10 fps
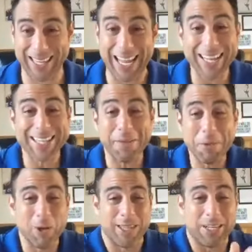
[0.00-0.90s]
They can tell me
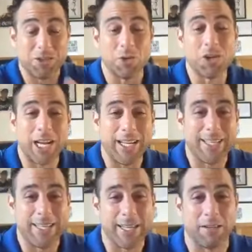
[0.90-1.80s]
with excruciating
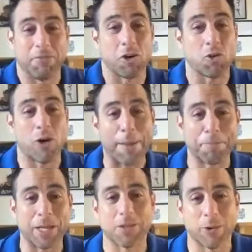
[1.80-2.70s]
detail of the crap
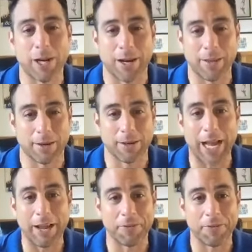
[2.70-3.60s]
that's going on in their
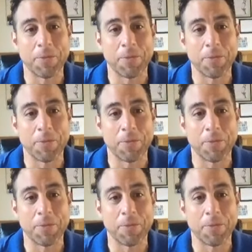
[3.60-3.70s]
life.